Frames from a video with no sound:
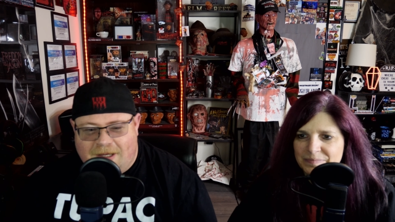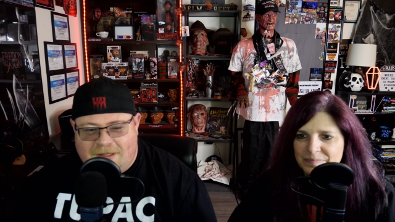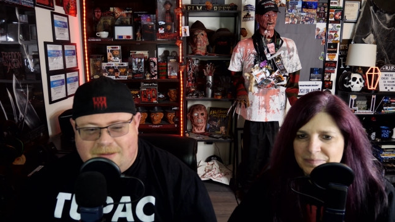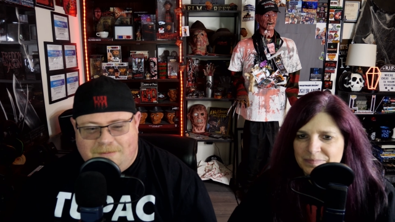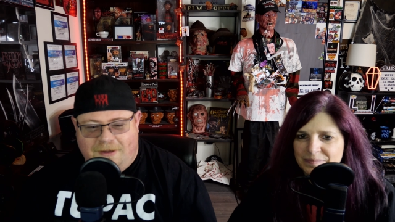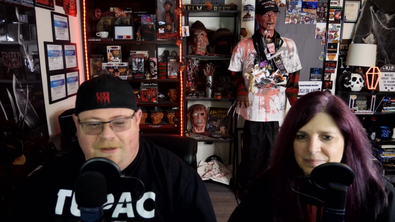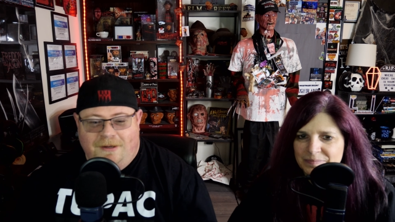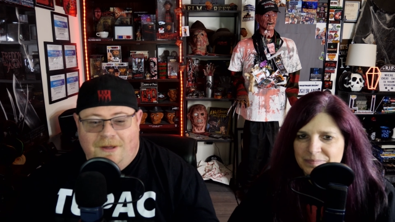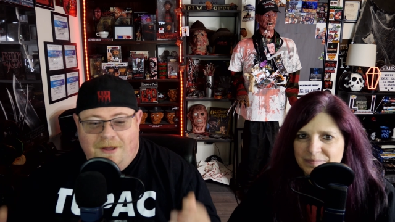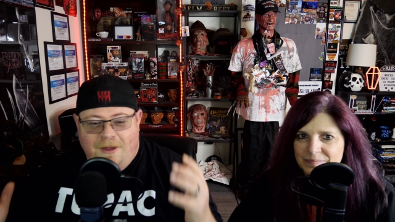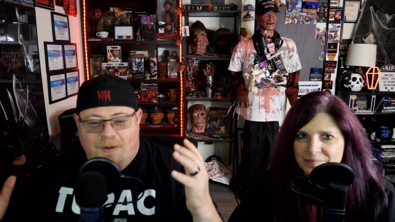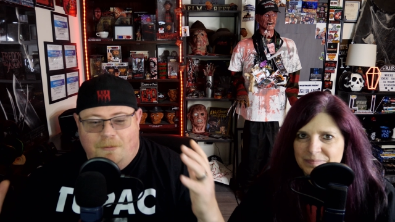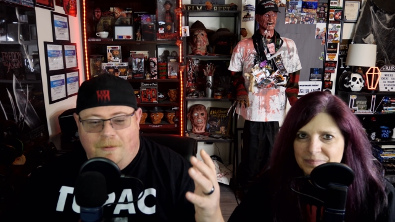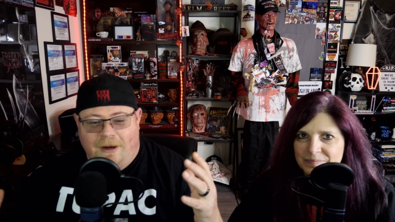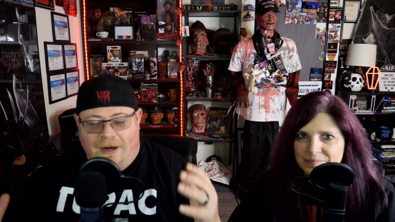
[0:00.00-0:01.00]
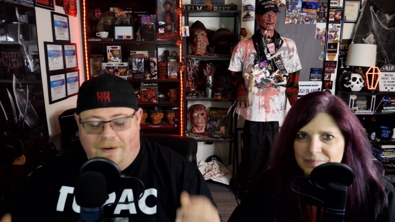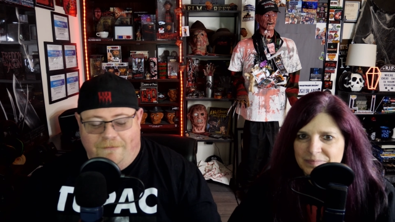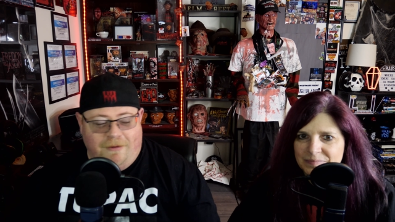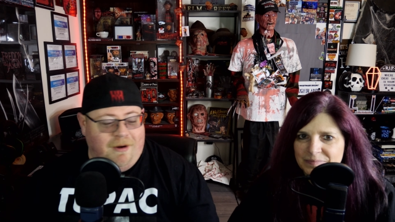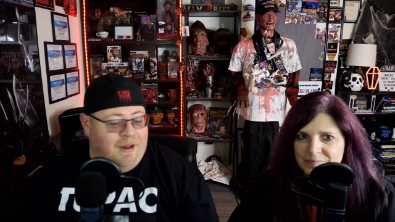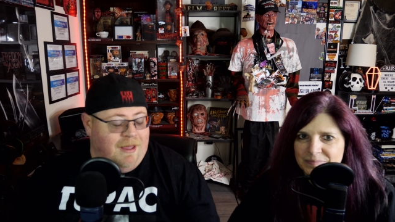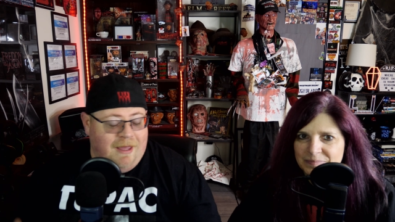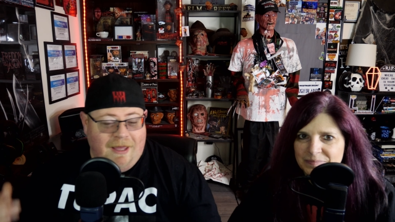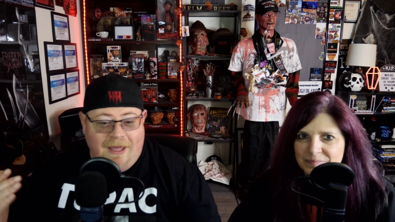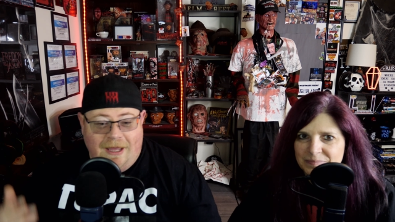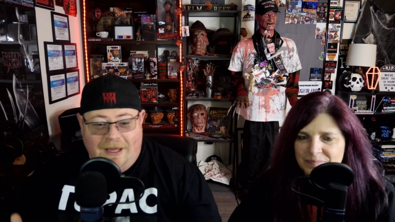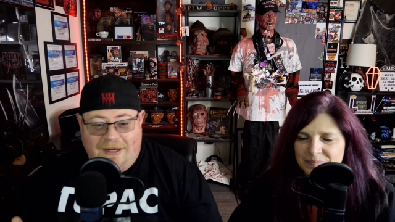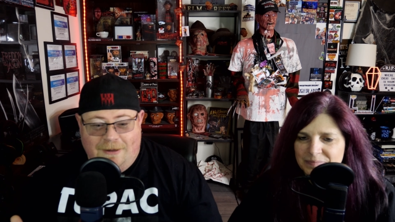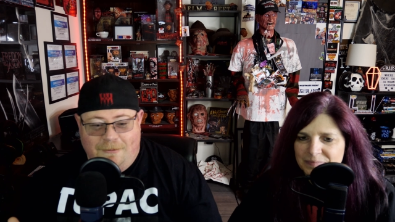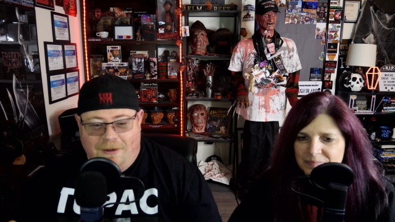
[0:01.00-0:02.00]
Speaker 1: but whatever.
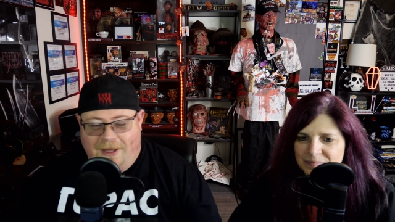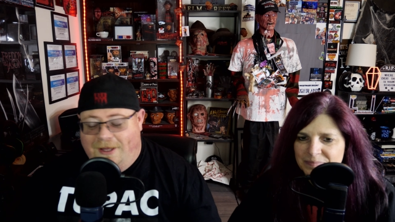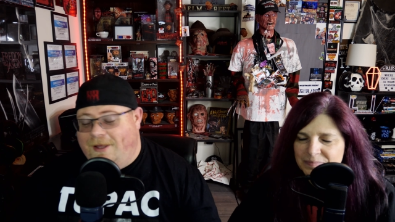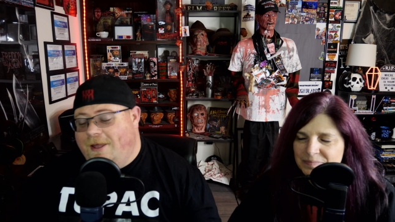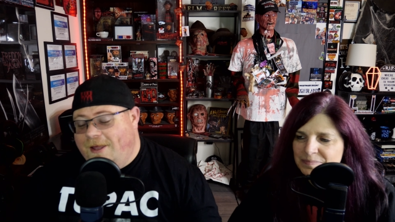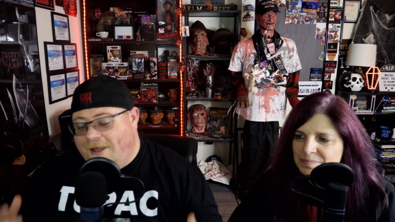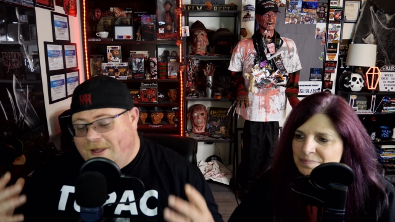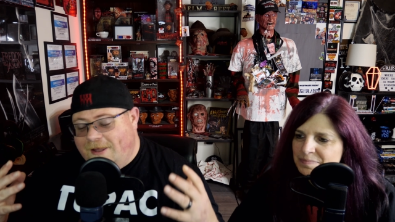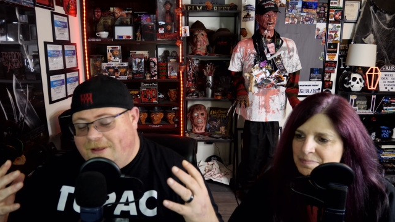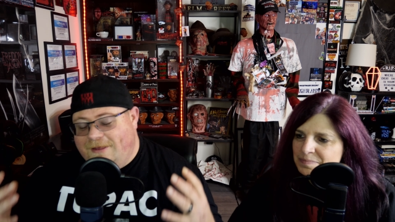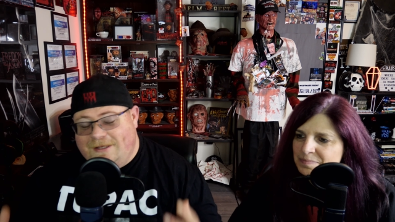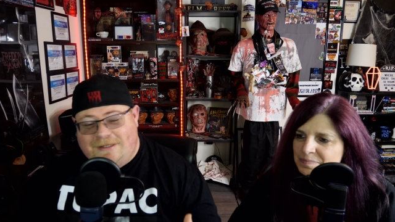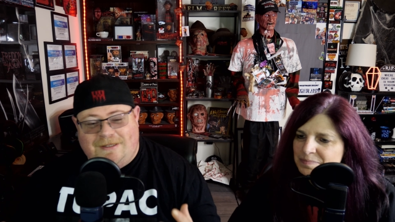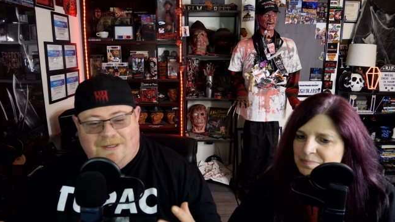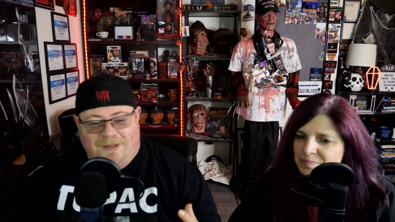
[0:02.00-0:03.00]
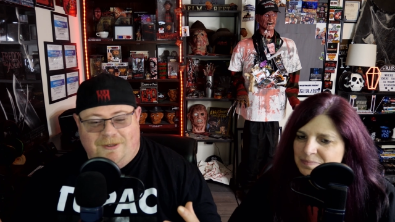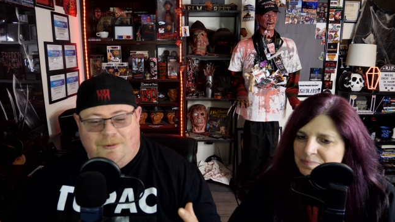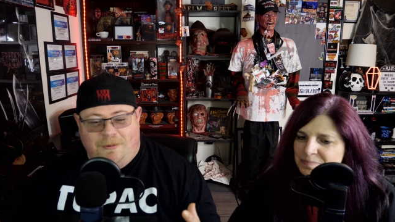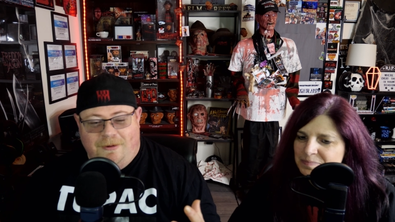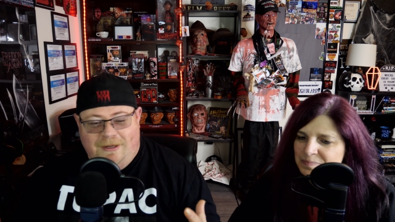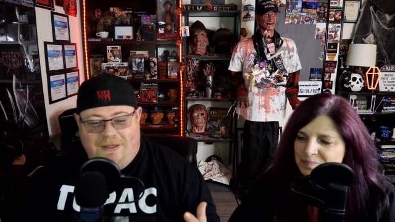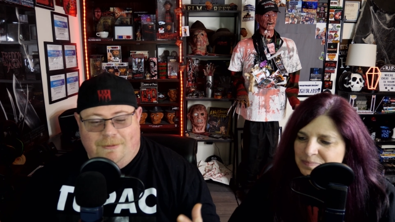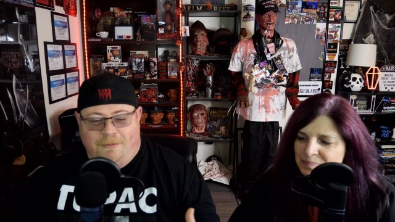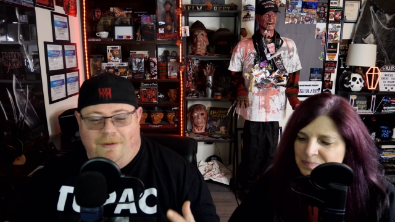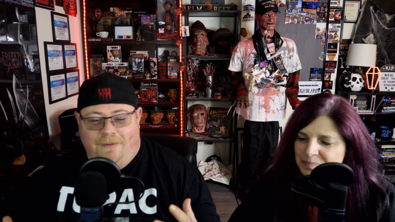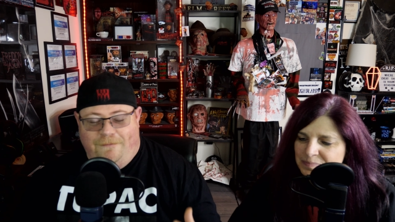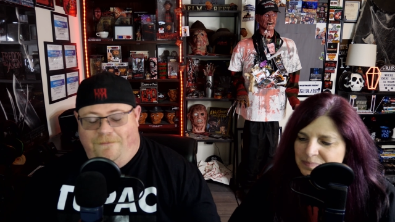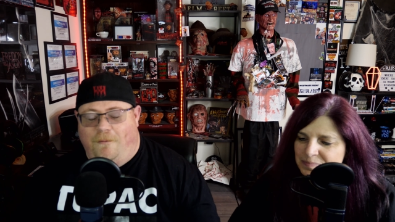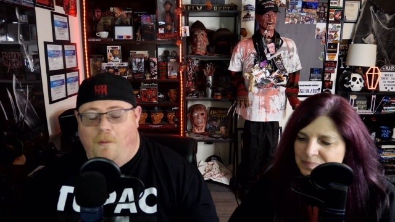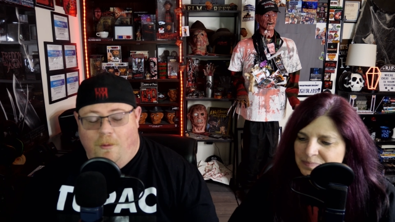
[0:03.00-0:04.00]
Anyway, this is our
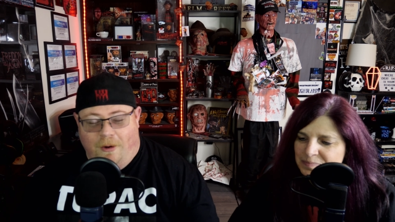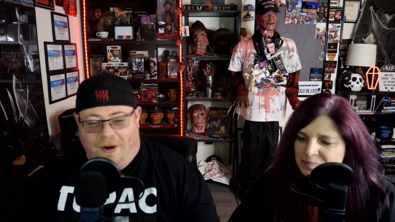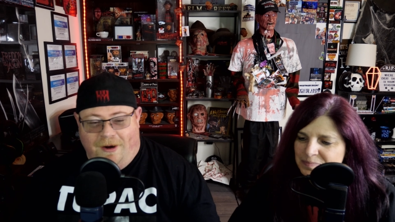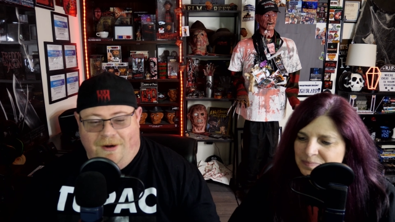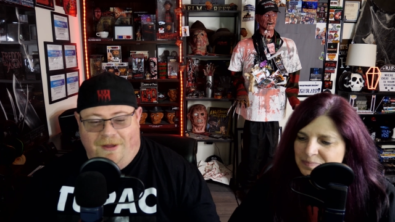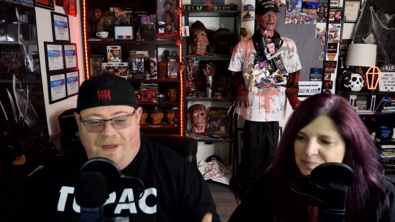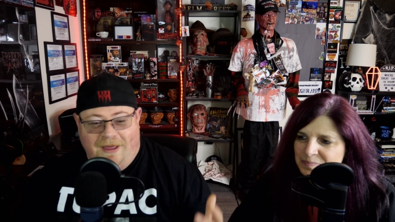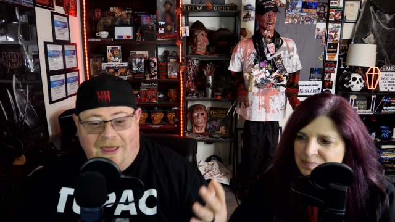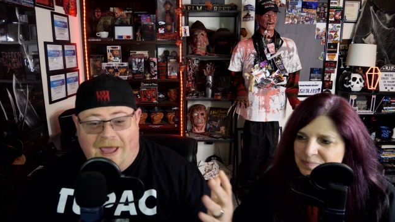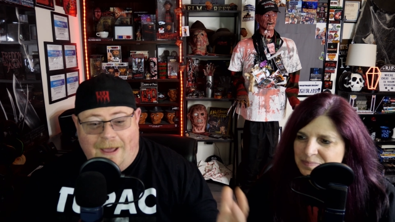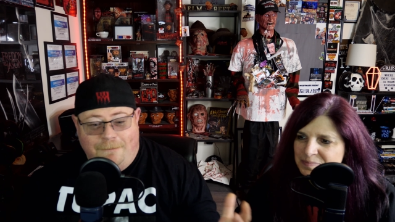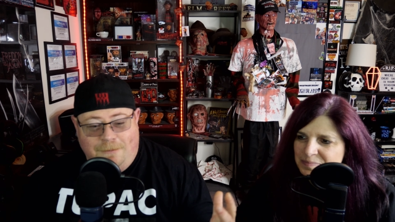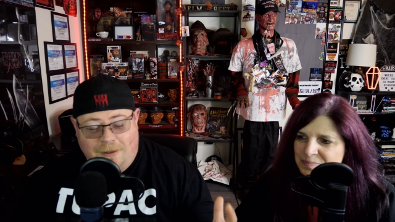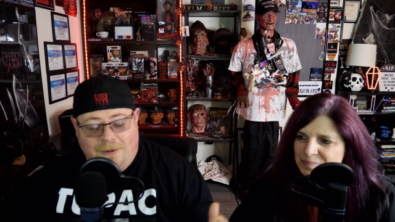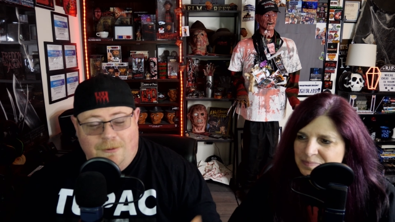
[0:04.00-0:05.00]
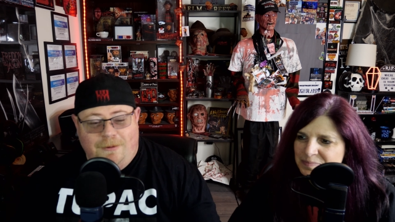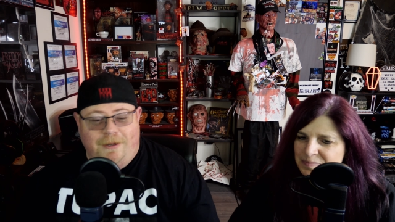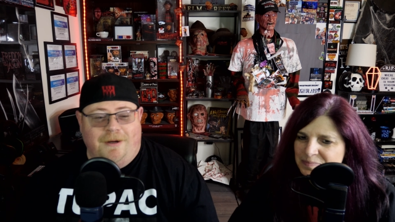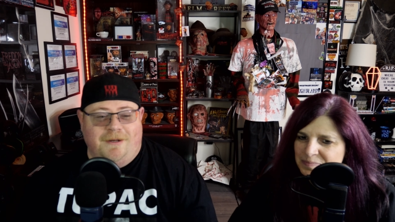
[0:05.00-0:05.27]
2024. Happy New Year's,